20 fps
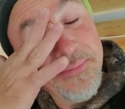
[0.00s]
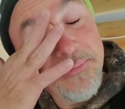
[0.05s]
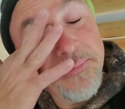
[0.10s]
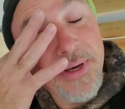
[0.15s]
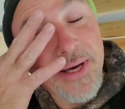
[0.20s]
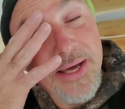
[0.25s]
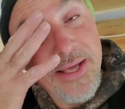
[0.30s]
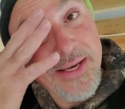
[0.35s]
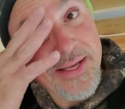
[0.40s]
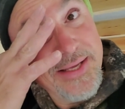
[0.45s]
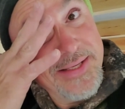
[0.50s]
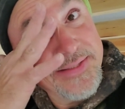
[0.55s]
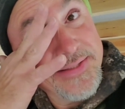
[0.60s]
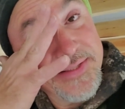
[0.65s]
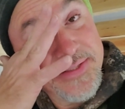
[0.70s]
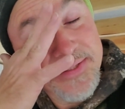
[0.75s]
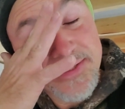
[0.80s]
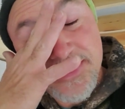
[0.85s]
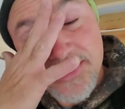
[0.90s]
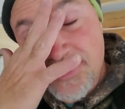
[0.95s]
but
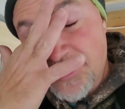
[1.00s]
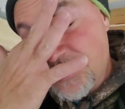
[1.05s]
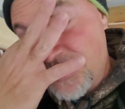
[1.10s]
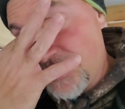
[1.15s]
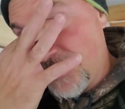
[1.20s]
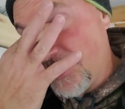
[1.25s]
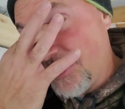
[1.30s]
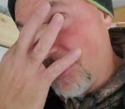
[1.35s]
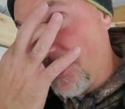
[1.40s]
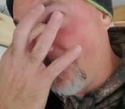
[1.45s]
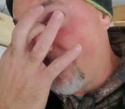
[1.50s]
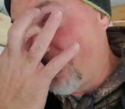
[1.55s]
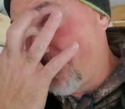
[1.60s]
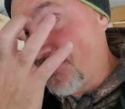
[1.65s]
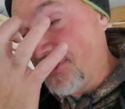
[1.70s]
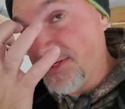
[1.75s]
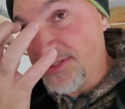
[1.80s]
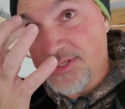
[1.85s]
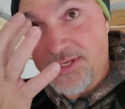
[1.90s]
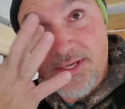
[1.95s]
it's not
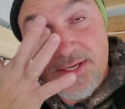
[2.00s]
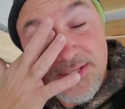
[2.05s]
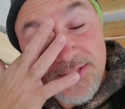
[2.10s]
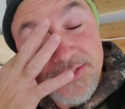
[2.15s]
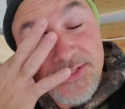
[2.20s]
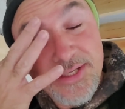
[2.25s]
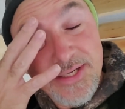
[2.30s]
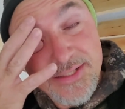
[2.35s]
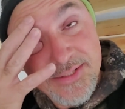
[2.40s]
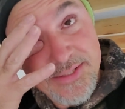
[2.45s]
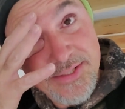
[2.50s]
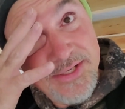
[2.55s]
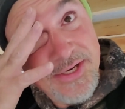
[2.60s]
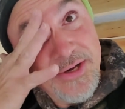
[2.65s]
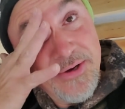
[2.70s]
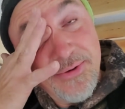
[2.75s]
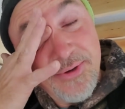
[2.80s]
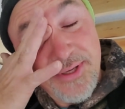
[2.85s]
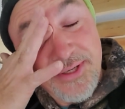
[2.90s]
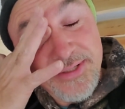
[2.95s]
freezing and it's not
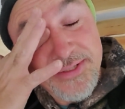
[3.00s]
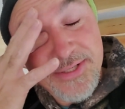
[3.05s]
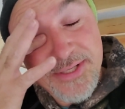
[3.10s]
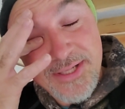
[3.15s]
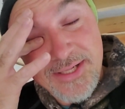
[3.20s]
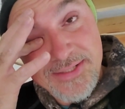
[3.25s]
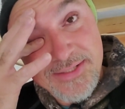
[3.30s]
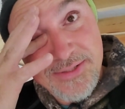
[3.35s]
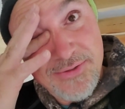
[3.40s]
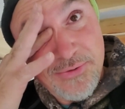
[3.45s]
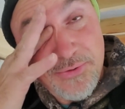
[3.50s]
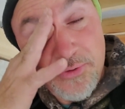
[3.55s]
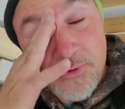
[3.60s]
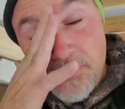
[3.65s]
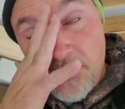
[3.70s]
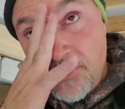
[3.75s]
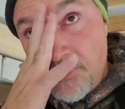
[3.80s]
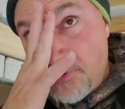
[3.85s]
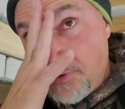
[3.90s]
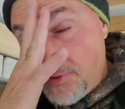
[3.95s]
snowing, so that's
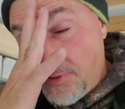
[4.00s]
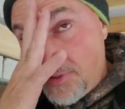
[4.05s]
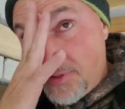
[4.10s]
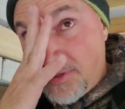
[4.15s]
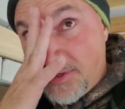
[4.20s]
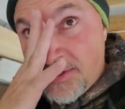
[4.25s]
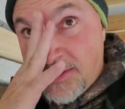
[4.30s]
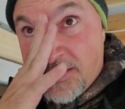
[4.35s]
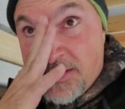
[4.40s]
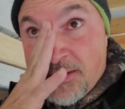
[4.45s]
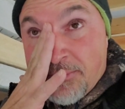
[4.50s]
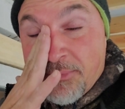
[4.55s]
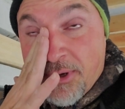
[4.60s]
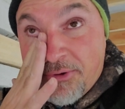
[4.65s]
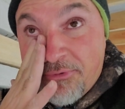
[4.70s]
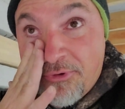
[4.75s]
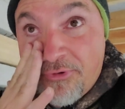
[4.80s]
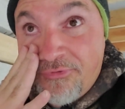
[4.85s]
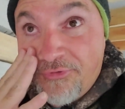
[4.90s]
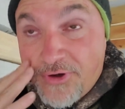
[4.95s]
cool. My
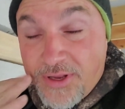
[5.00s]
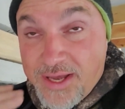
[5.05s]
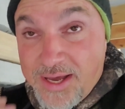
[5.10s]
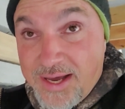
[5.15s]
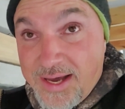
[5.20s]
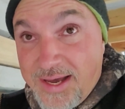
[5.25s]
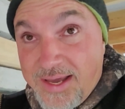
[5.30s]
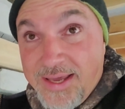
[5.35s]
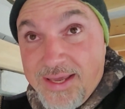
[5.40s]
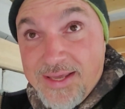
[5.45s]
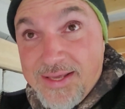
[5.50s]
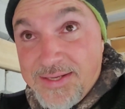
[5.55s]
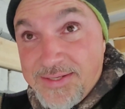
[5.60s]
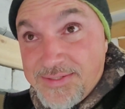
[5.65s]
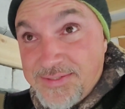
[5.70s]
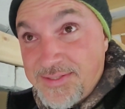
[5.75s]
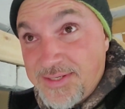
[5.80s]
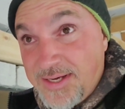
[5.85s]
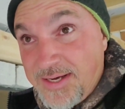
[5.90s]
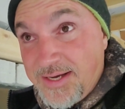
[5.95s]
roofer guy
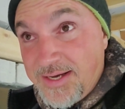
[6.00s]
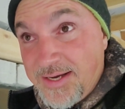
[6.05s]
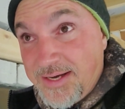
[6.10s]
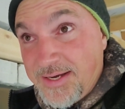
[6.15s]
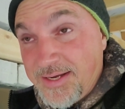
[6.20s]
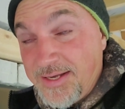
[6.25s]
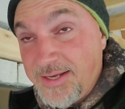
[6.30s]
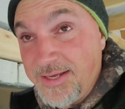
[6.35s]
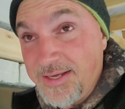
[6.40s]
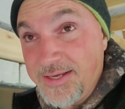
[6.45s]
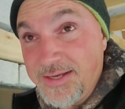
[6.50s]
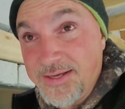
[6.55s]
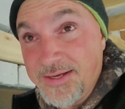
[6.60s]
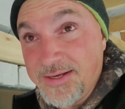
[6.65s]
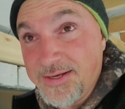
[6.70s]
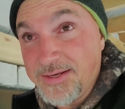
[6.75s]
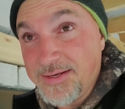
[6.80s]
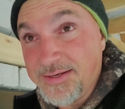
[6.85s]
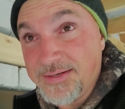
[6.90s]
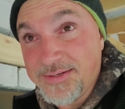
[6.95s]
is,
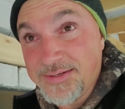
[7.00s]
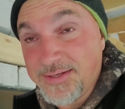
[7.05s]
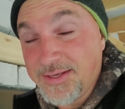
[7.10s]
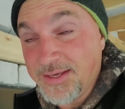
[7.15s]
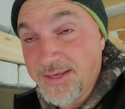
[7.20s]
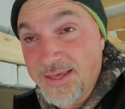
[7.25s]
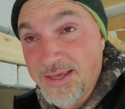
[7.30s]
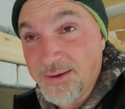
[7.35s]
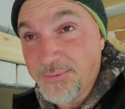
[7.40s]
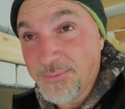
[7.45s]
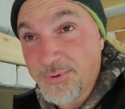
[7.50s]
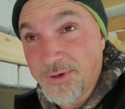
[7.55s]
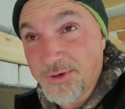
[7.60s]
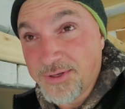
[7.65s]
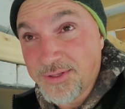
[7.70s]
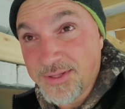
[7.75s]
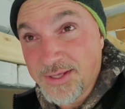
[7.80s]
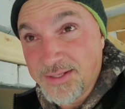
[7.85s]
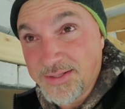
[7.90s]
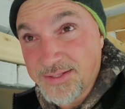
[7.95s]
he can't
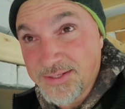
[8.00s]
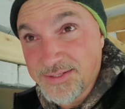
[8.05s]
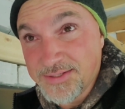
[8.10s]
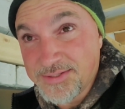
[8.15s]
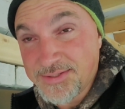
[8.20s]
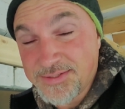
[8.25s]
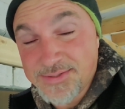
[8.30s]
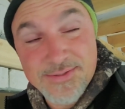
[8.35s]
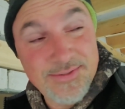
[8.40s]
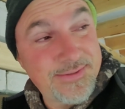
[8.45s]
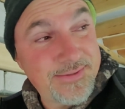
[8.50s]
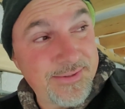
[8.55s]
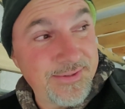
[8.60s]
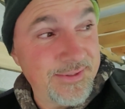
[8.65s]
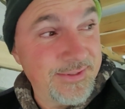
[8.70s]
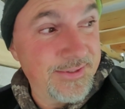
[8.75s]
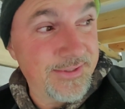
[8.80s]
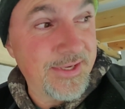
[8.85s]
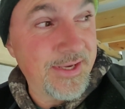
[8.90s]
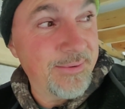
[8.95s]
work like this. He
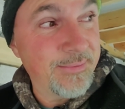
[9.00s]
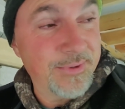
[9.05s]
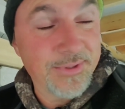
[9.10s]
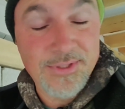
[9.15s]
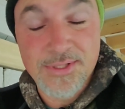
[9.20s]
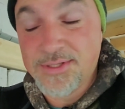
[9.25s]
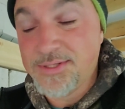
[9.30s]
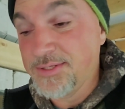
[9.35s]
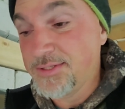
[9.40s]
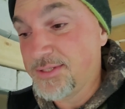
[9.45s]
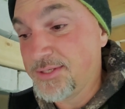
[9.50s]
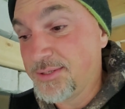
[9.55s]
just can't work like this.